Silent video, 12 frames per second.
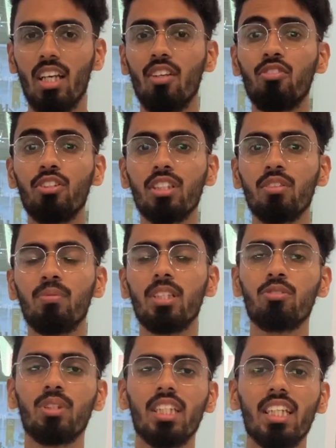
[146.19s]
If you give me
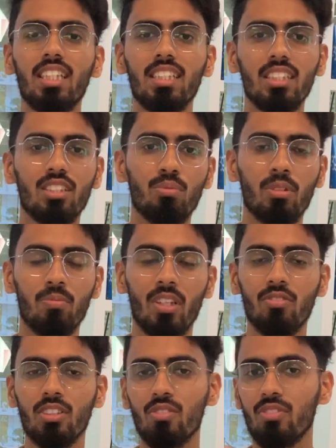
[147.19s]
20 days to prepare
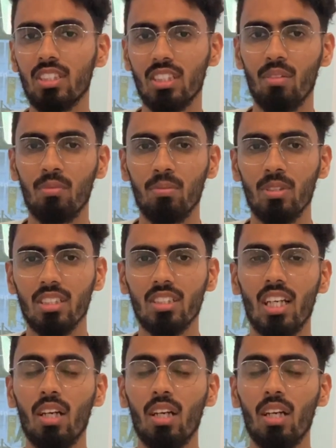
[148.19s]
for the first MBBS,